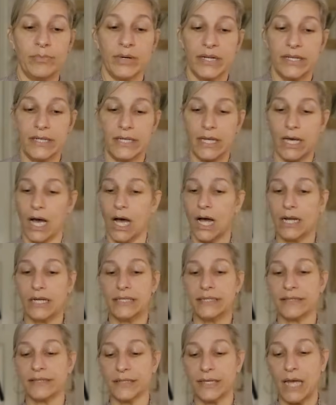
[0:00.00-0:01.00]
But
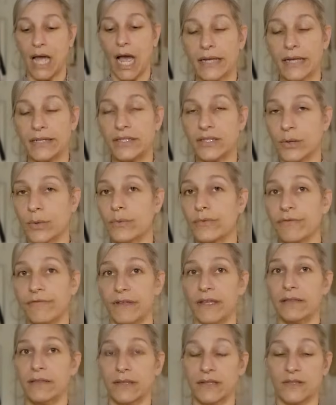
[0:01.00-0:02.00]
honestly, don't
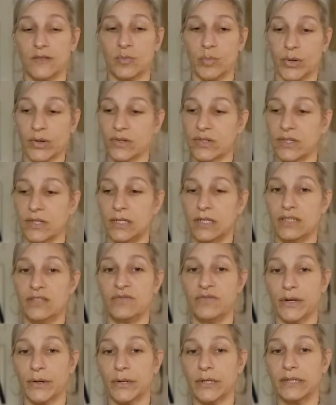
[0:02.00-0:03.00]
think this person is
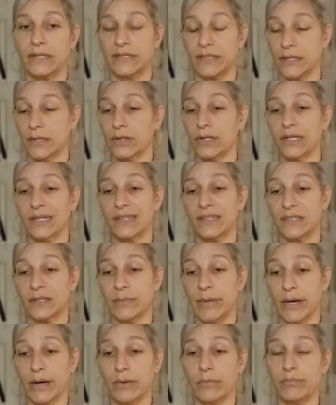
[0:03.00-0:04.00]
very serious
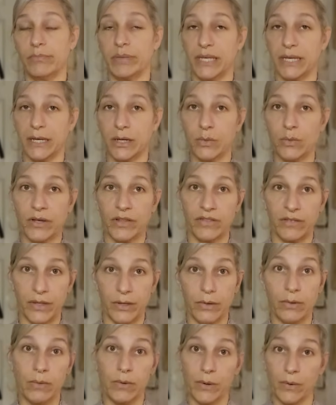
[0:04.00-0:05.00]
about being with
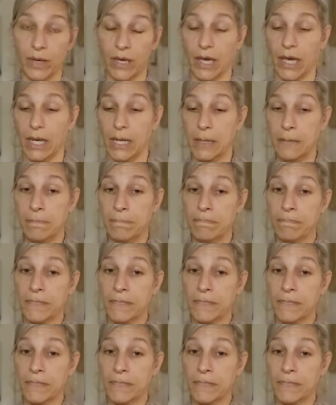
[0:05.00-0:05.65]
you, okay?